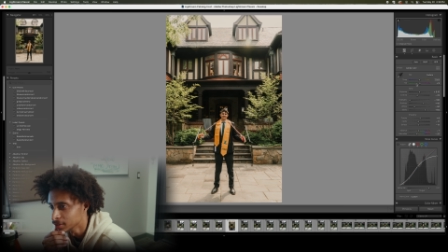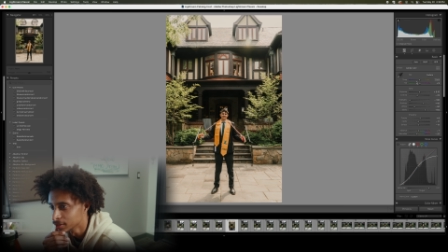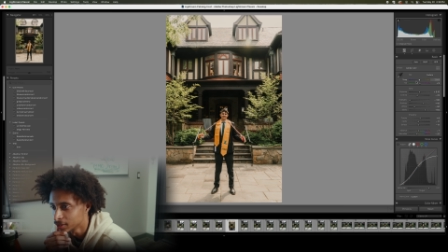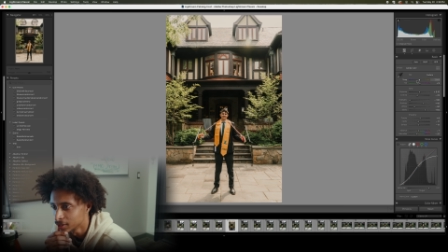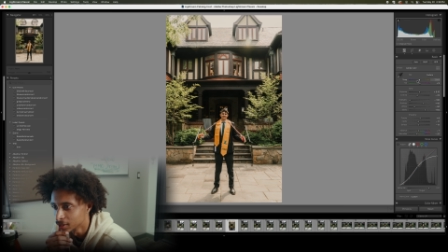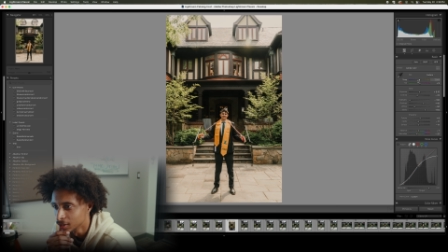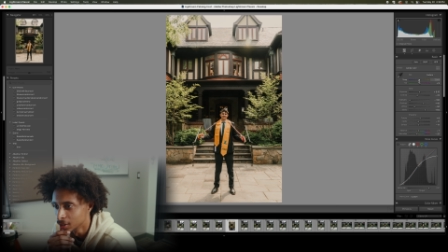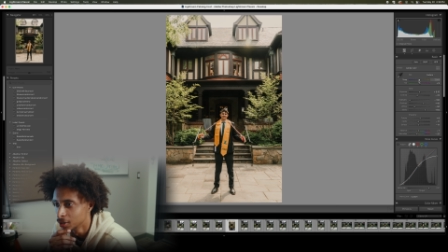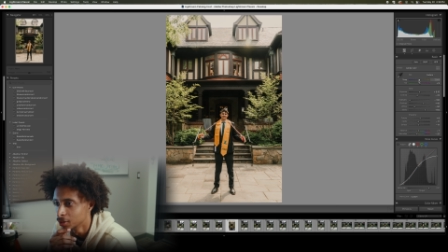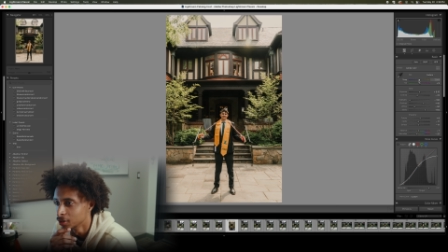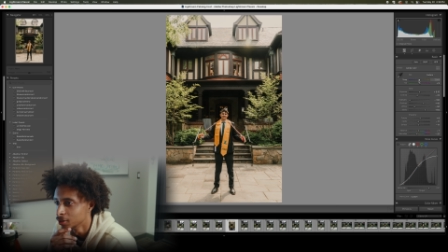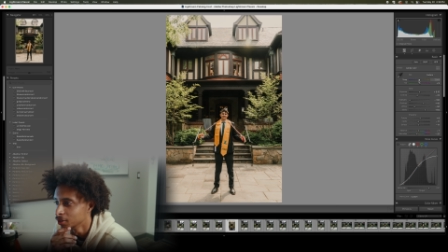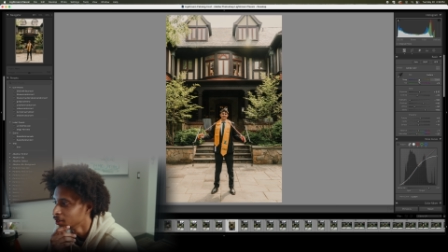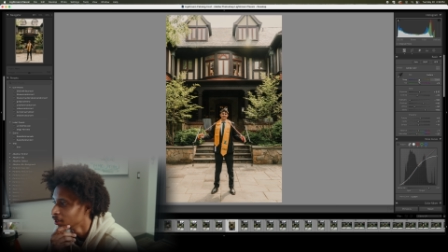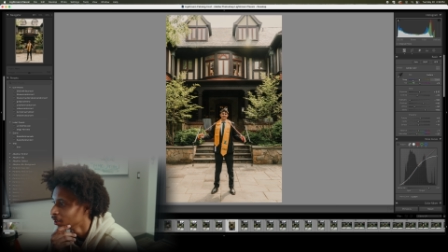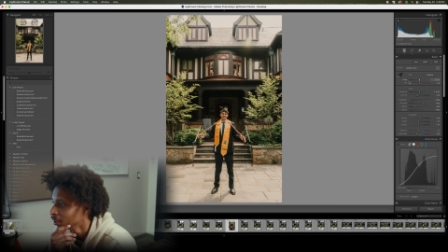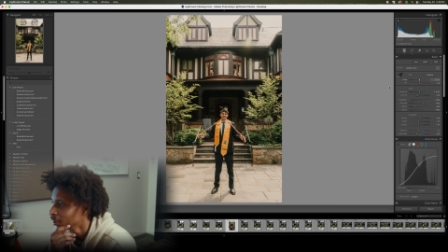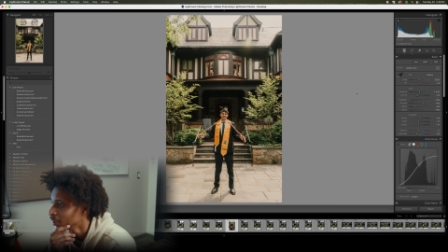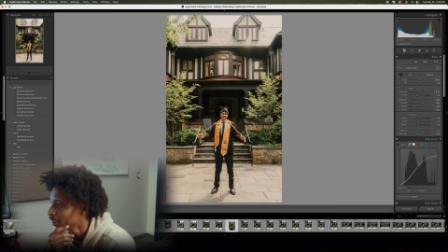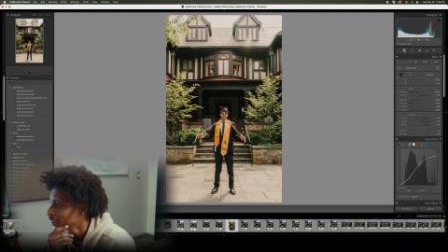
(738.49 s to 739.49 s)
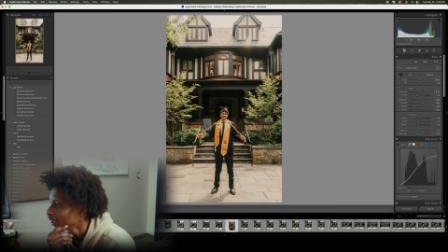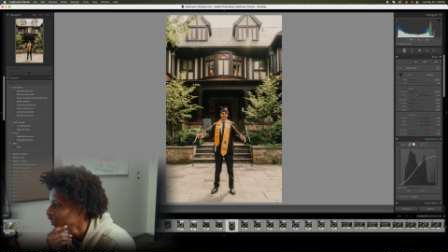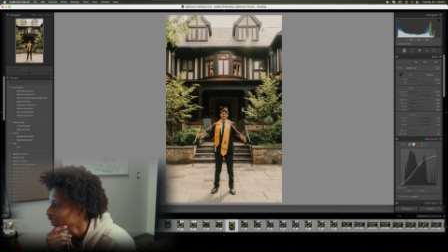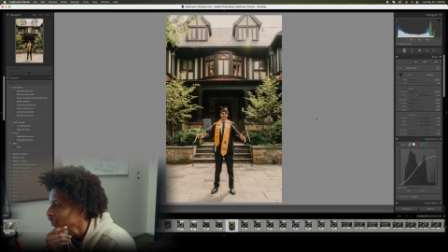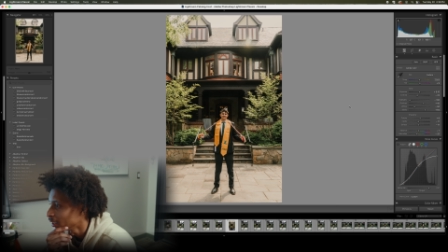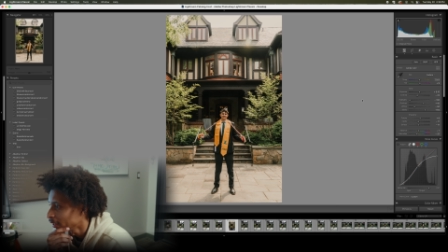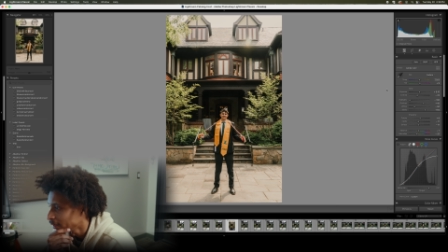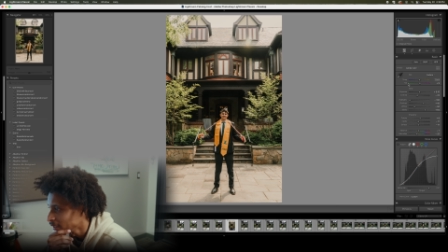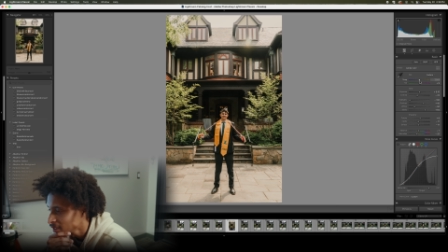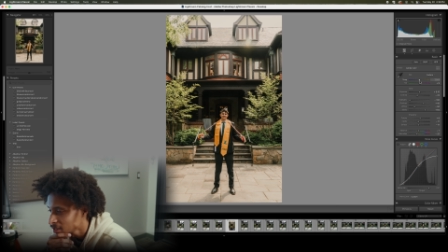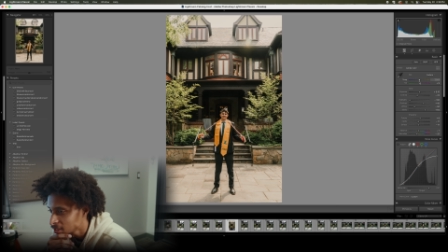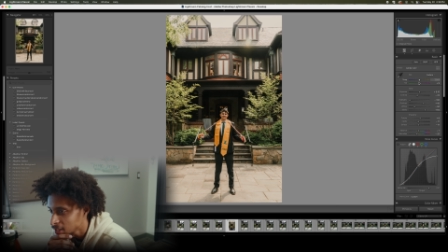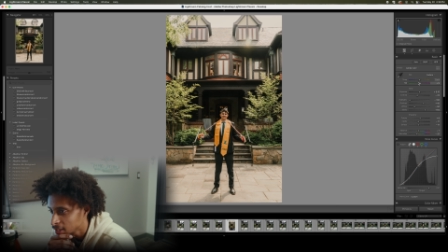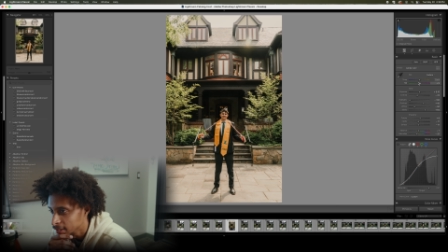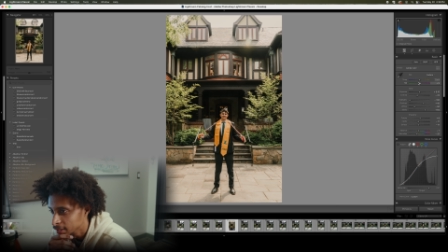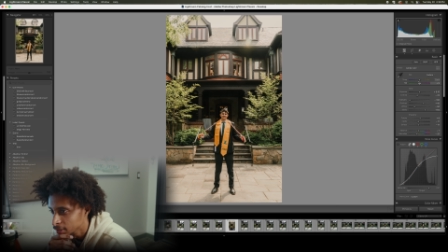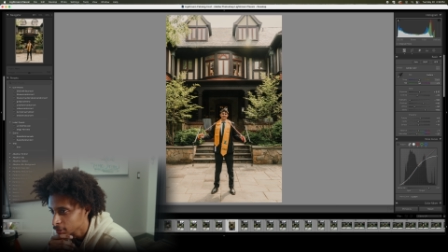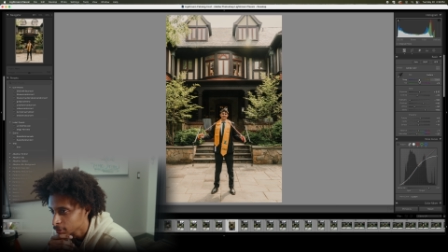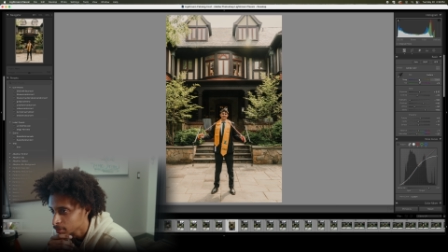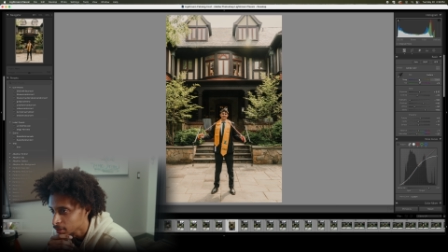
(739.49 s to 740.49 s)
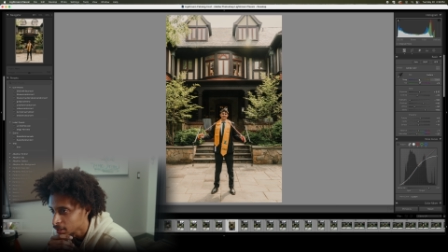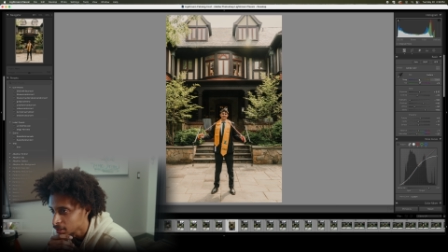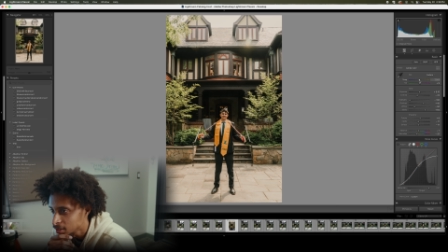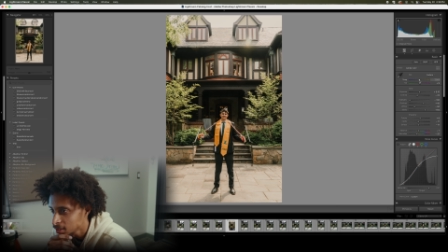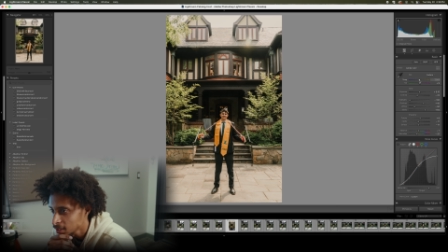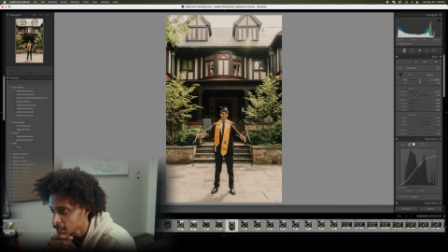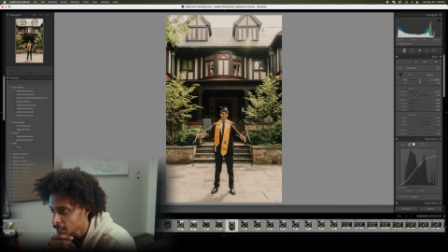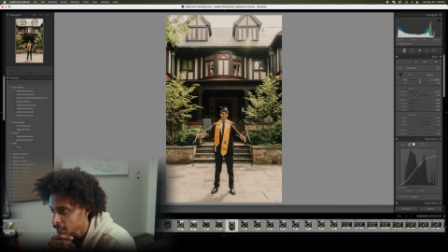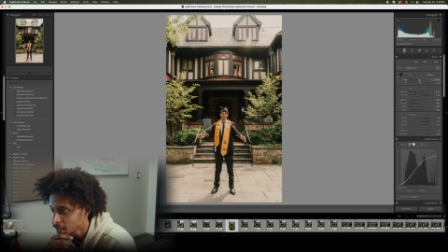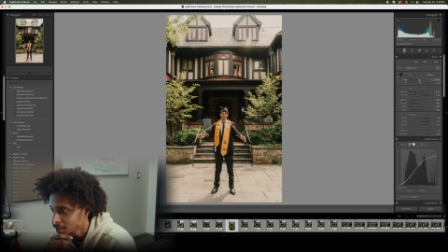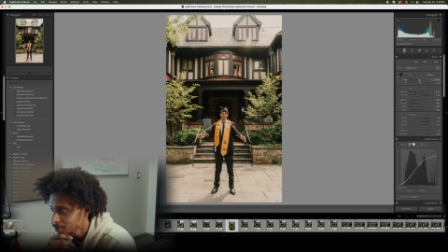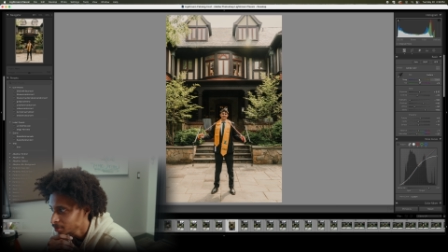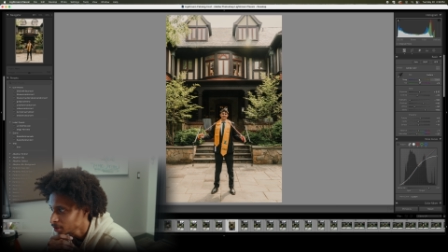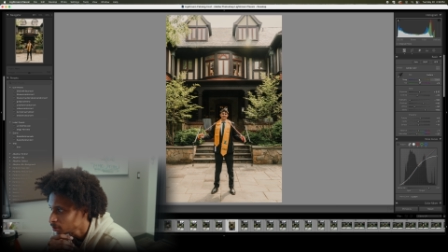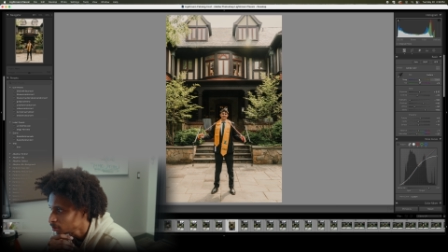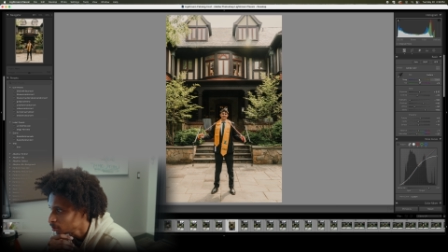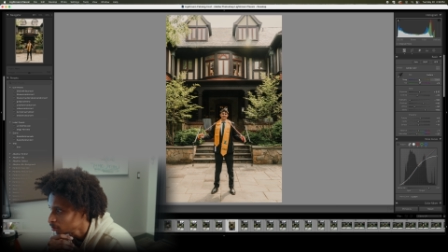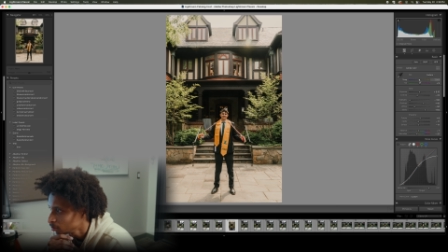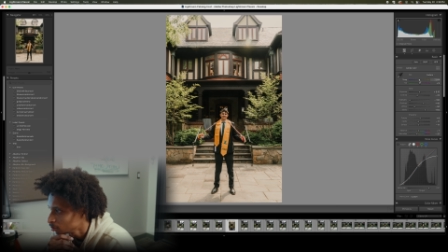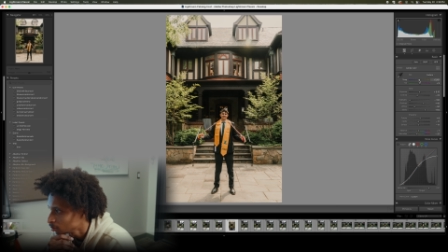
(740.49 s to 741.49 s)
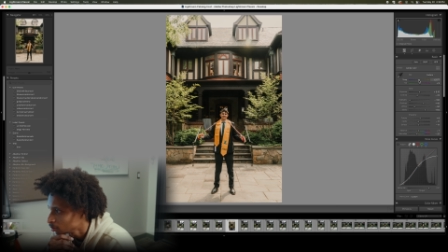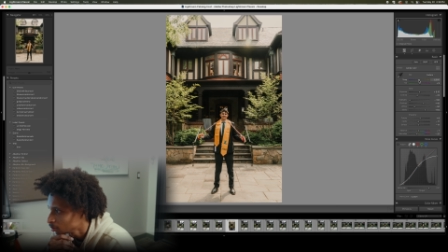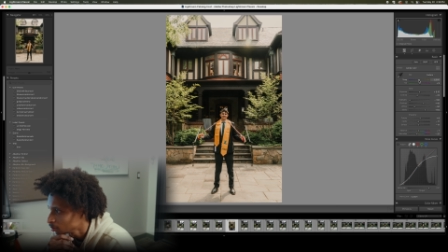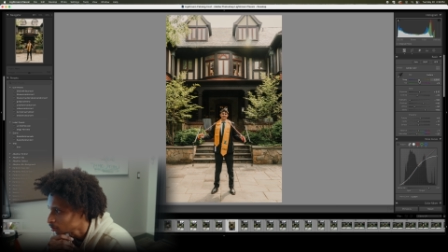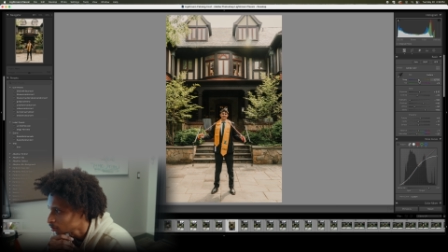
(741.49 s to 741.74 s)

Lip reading: So I think it's a tad bit too long,